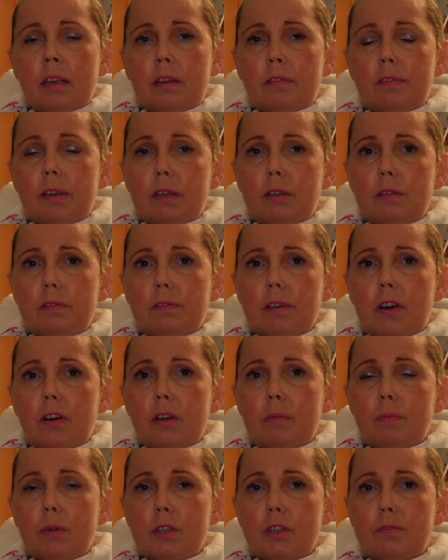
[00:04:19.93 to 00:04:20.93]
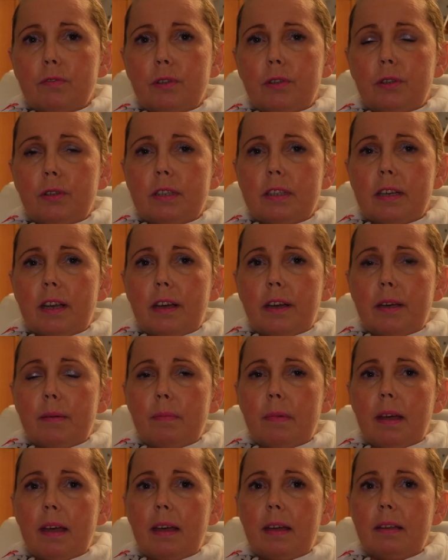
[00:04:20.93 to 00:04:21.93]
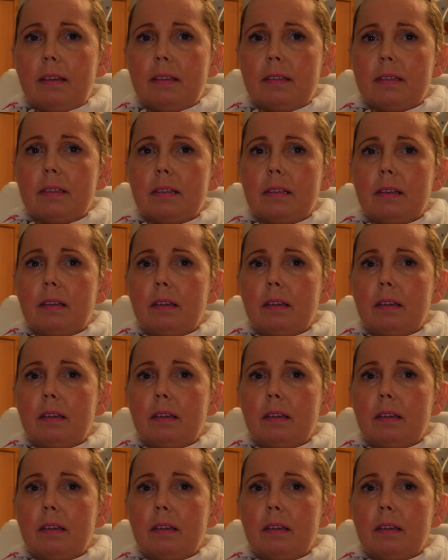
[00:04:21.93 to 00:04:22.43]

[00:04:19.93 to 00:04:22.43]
Thank you very much for your time, and